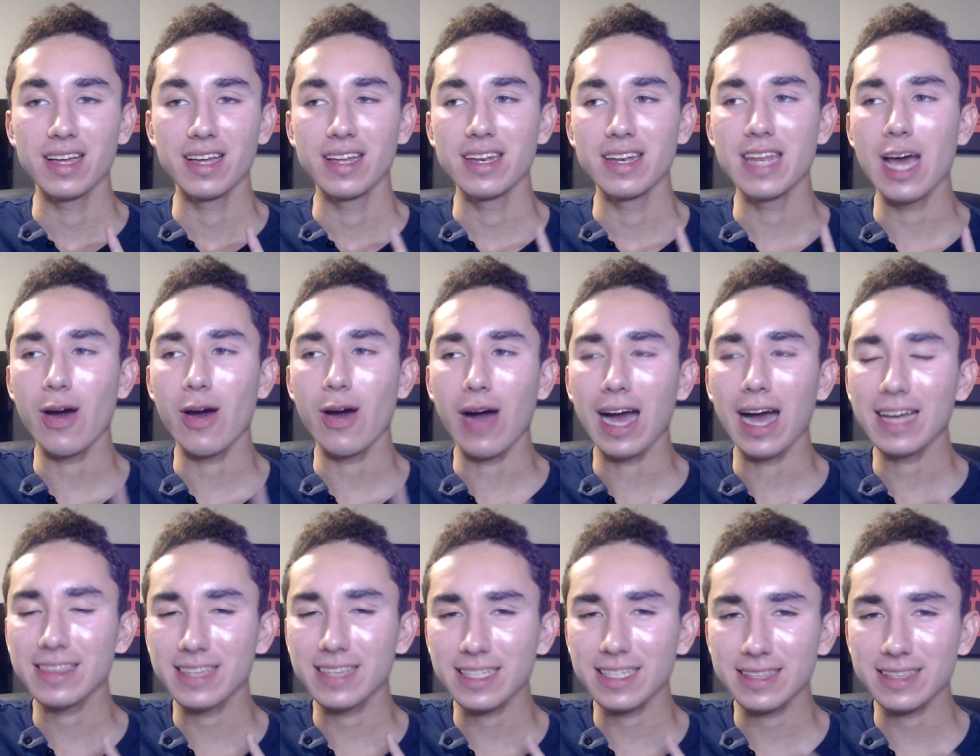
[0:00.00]
Now,
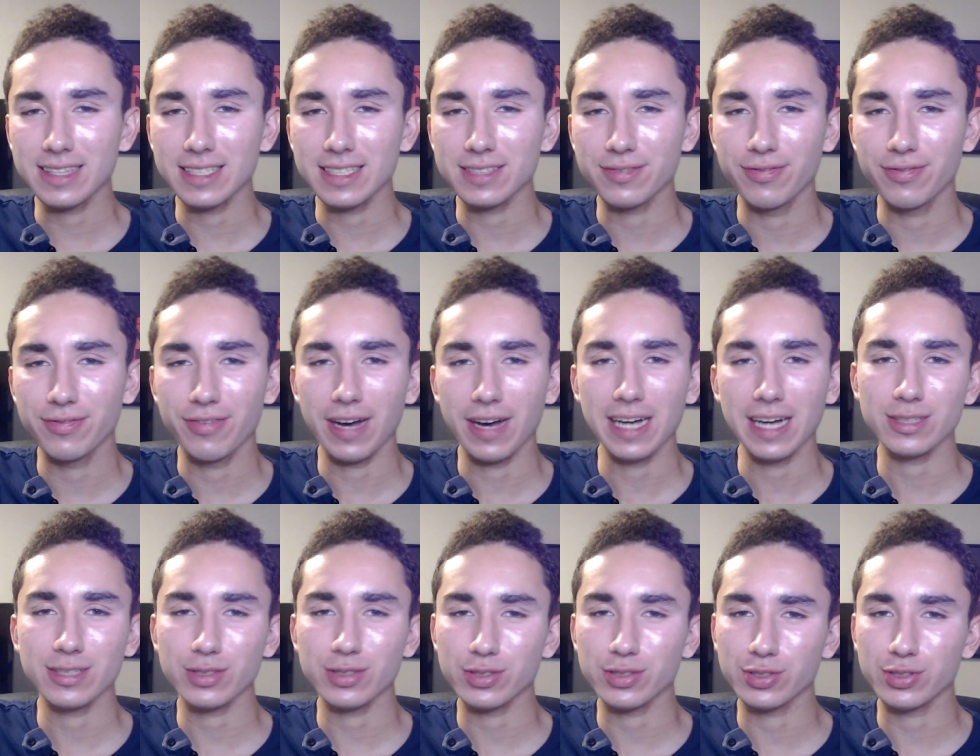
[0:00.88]
I think this
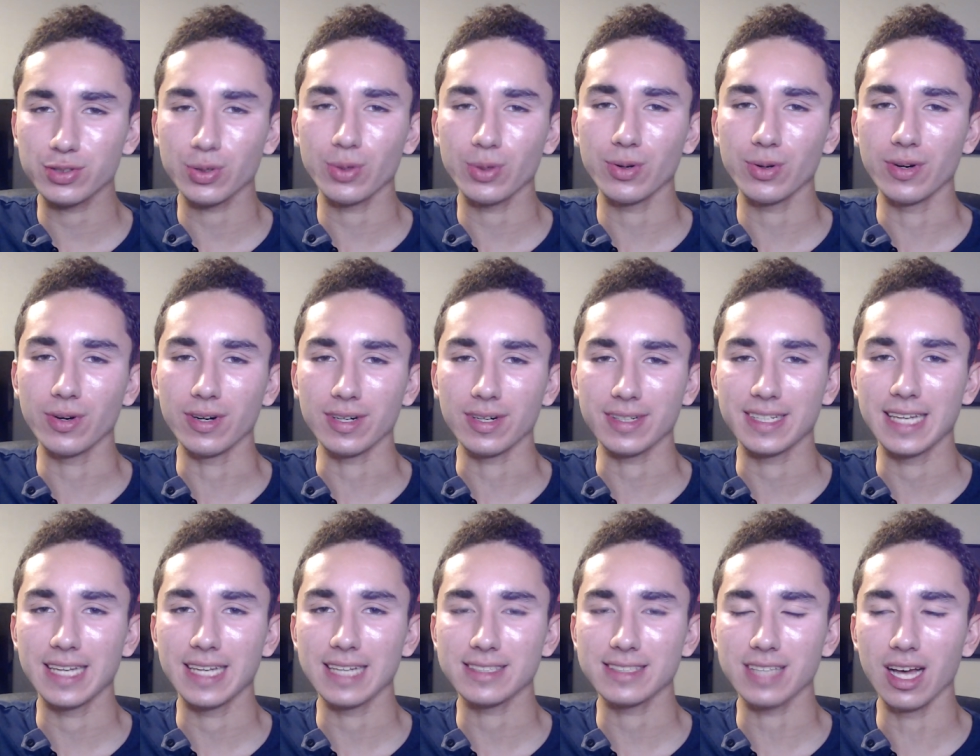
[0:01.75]
final store
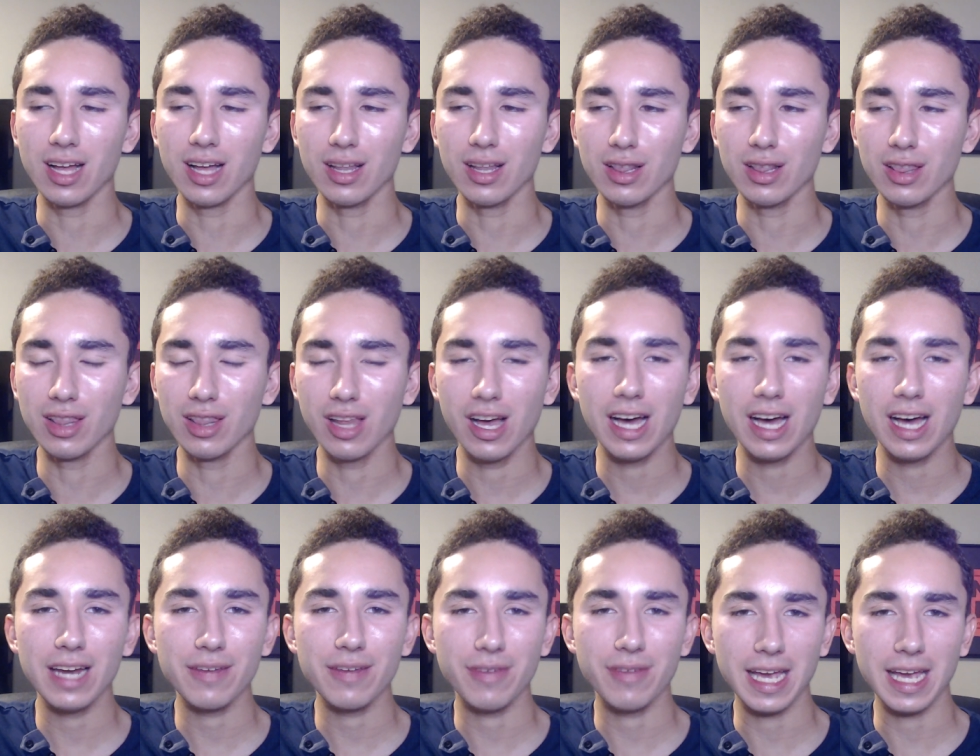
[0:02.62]
gets a
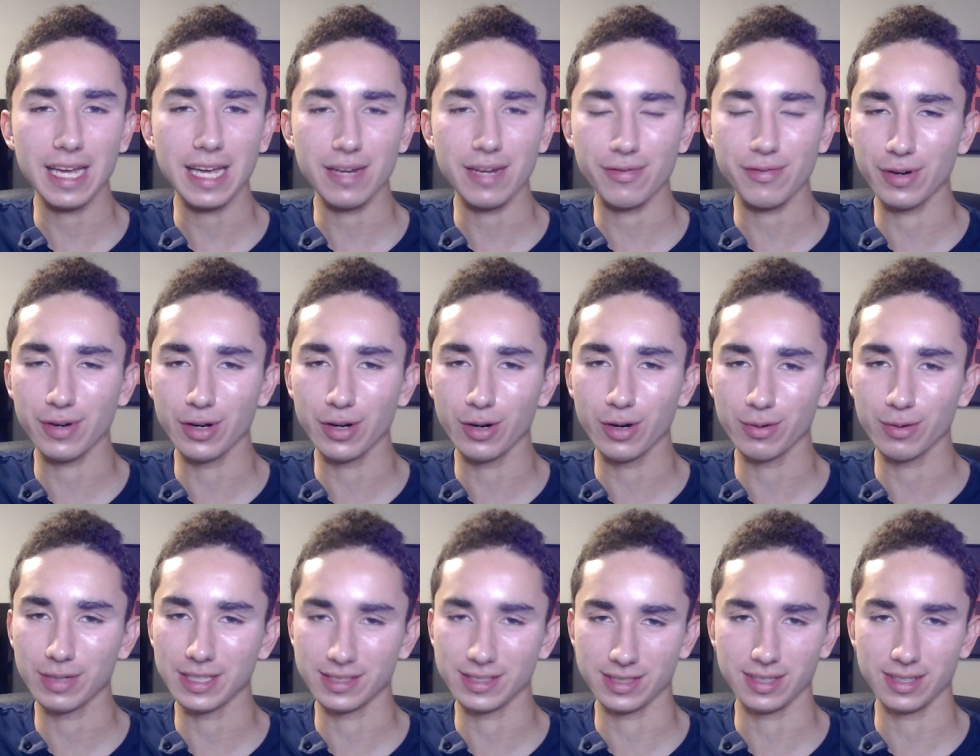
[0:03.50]
lot of hate for no
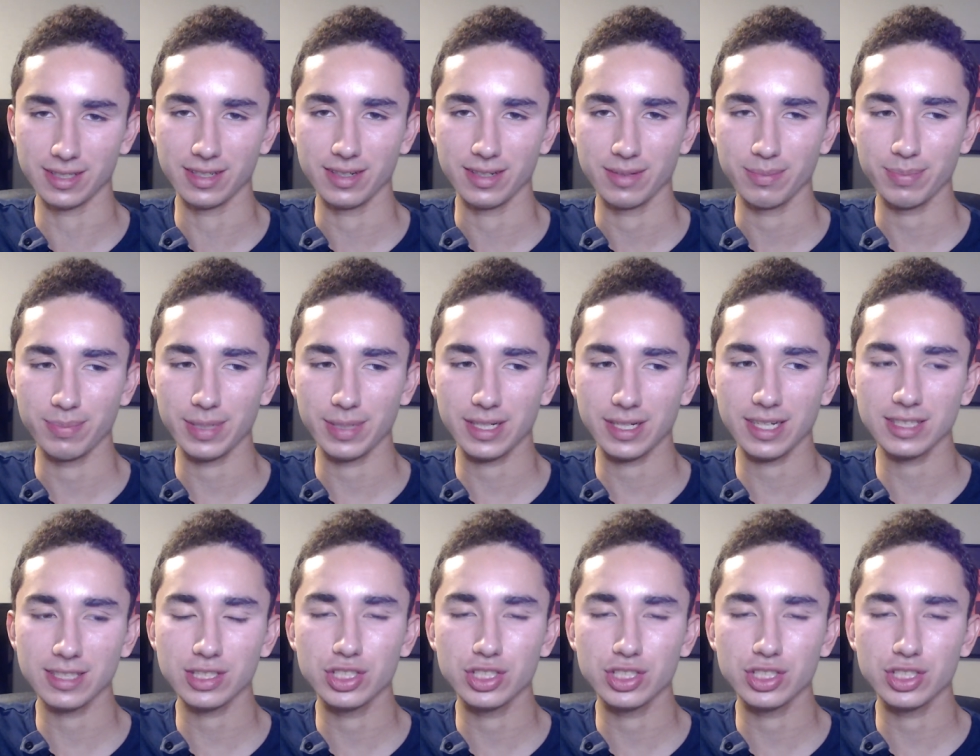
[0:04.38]
reason because